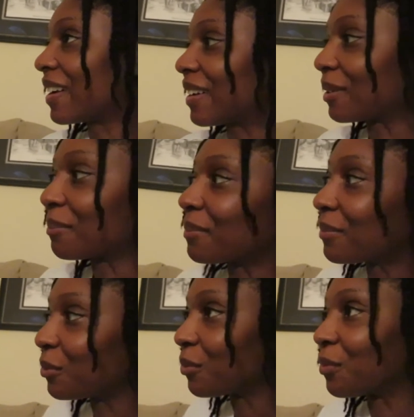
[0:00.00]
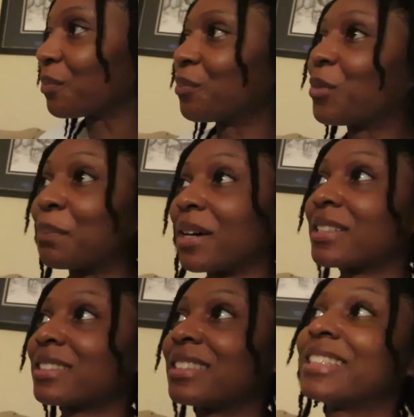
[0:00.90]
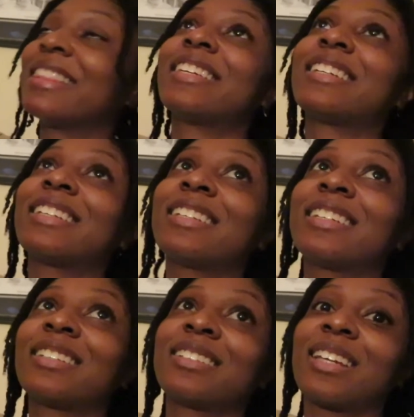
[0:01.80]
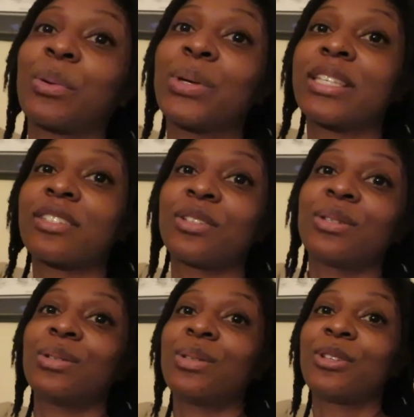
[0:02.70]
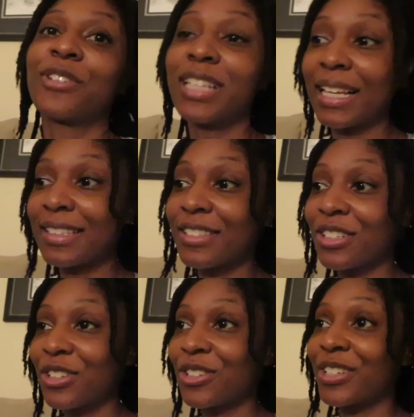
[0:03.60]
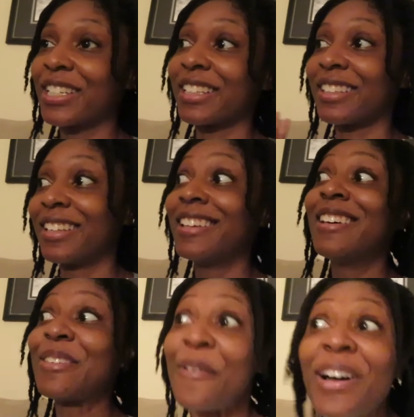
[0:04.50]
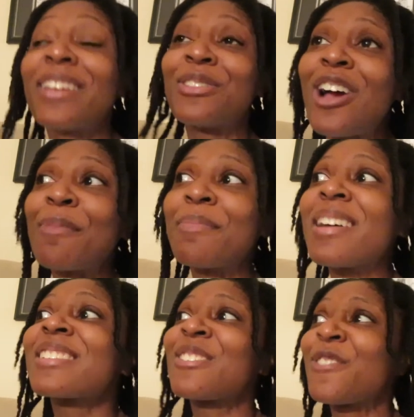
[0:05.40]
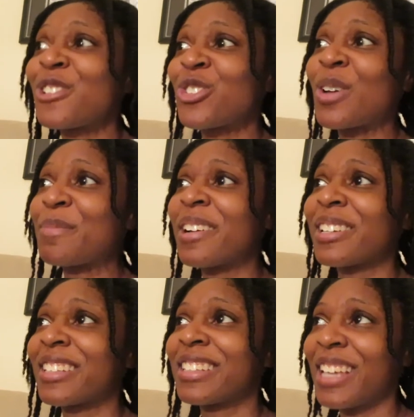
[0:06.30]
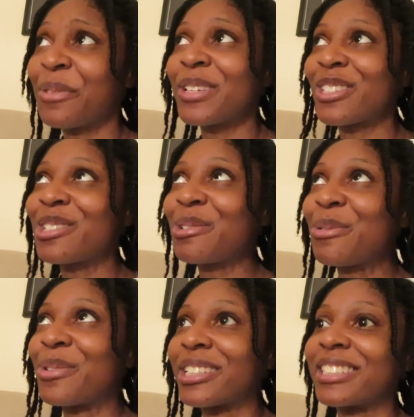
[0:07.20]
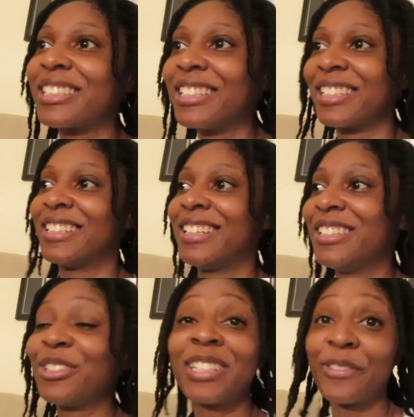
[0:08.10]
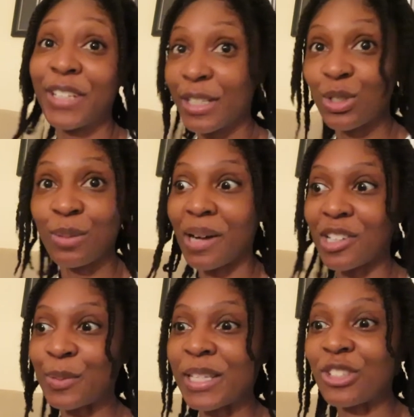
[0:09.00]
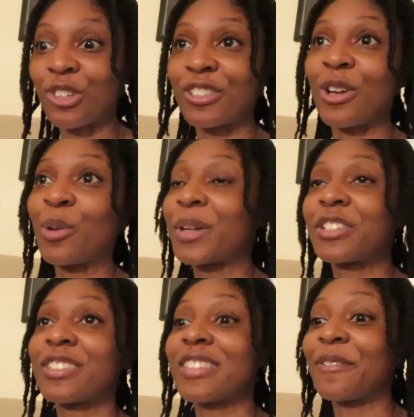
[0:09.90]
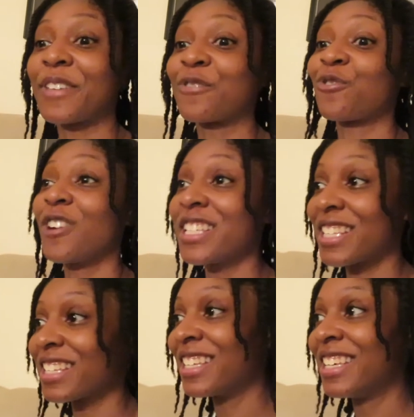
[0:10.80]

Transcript: Um, one box. And then I went to the recycling center and found drop box. The first drop box I went to was... You can't even get to the box because there's a whole bunch of stuff in front.